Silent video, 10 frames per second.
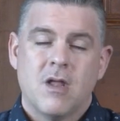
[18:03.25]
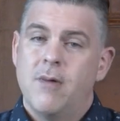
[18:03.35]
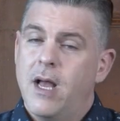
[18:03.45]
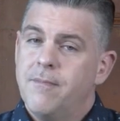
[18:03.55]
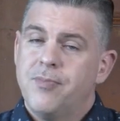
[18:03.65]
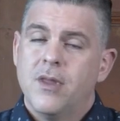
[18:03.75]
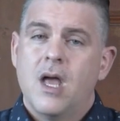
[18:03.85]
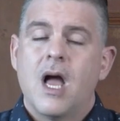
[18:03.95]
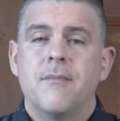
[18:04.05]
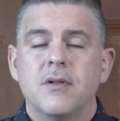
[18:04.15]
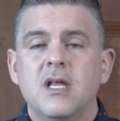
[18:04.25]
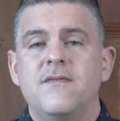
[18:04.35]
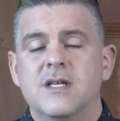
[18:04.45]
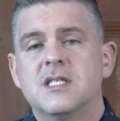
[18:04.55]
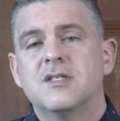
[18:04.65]
Well, I
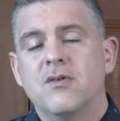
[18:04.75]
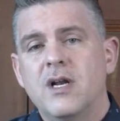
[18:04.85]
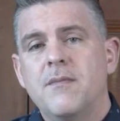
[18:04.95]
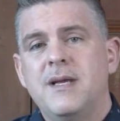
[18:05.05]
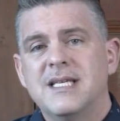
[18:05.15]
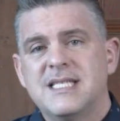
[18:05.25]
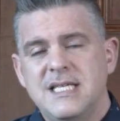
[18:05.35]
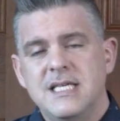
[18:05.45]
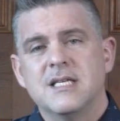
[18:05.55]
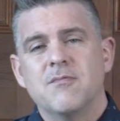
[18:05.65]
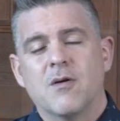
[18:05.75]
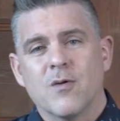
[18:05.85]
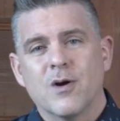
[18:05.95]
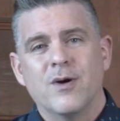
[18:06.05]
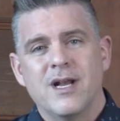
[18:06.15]
believe this is going to be a season where
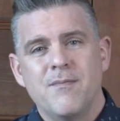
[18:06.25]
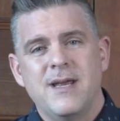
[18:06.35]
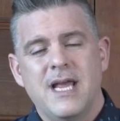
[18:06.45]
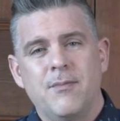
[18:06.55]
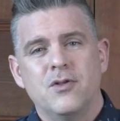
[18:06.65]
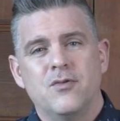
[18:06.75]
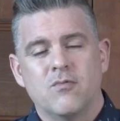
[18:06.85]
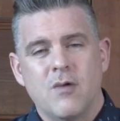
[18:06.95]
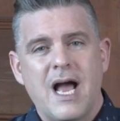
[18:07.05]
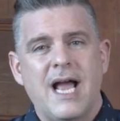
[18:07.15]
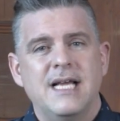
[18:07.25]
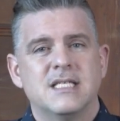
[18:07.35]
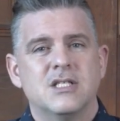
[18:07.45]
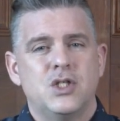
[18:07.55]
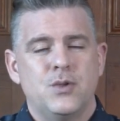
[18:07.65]
we're going to be able to
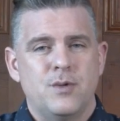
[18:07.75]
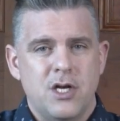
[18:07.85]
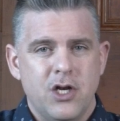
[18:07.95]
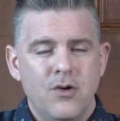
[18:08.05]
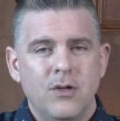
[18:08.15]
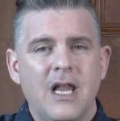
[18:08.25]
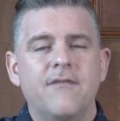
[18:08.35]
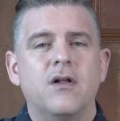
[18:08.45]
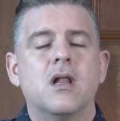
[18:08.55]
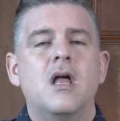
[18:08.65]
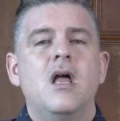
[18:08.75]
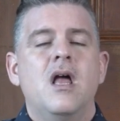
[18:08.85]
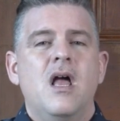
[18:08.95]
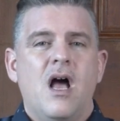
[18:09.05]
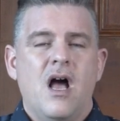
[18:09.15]
rise to a new level
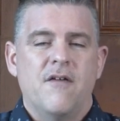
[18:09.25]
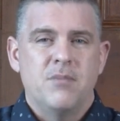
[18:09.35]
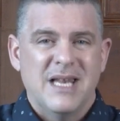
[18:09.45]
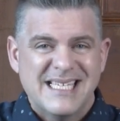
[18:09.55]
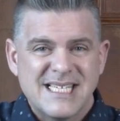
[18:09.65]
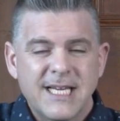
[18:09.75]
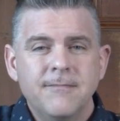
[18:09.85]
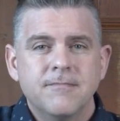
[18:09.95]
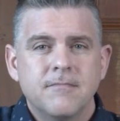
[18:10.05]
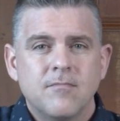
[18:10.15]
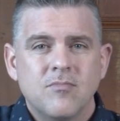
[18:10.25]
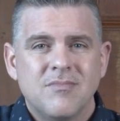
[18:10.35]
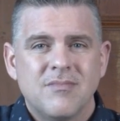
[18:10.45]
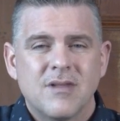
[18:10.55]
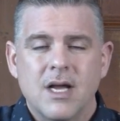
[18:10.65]
of blessing.
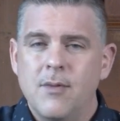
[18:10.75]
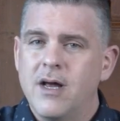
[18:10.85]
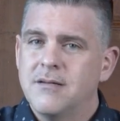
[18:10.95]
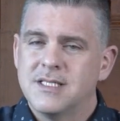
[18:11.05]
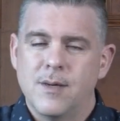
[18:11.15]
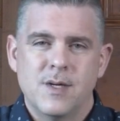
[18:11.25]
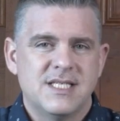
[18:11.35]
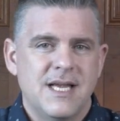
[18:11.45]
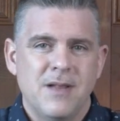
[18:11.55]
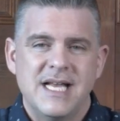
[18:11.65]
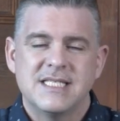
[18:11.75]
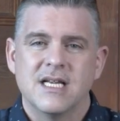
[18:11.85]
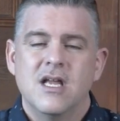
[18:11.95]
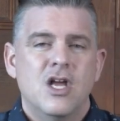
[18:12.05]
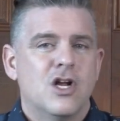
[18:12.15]
Come on, somebody say
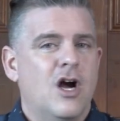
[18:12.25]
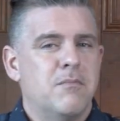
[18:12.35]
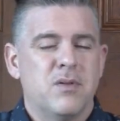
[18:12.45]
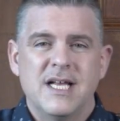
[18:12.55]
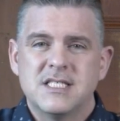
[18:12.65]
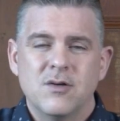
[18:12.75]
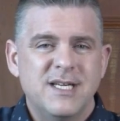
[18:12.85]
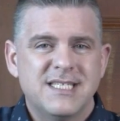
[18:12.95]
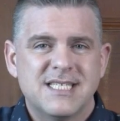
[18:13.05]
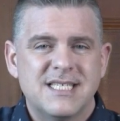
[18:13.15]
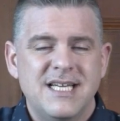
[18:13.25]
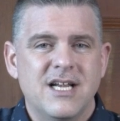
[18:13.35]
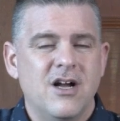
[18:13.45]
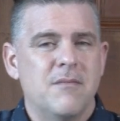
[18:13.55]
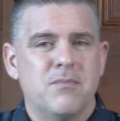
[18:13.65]
blessing. God bless Oasis City.
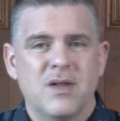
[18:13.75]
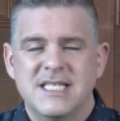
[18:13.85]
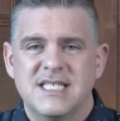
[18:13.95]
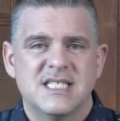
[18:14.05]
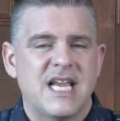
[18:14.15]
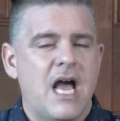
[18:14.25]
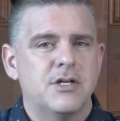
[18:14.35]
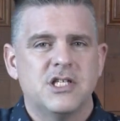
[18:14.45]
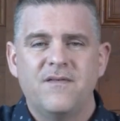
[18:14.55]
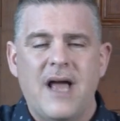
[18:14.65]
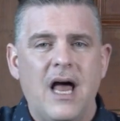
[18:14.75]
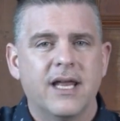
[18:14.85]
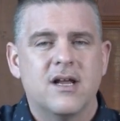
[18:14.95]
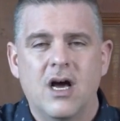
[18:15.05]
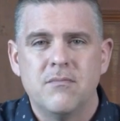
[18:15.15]
God bless this Cowichan
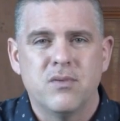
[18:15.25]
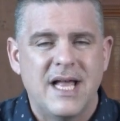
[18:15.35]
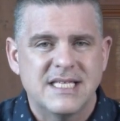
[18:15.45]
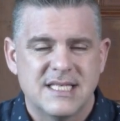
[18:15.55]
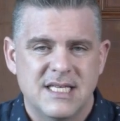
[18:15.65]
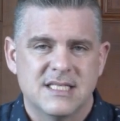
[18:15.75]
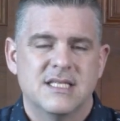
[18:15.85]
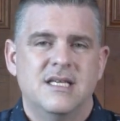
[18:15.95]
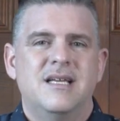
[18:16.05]
Valley. God bless this.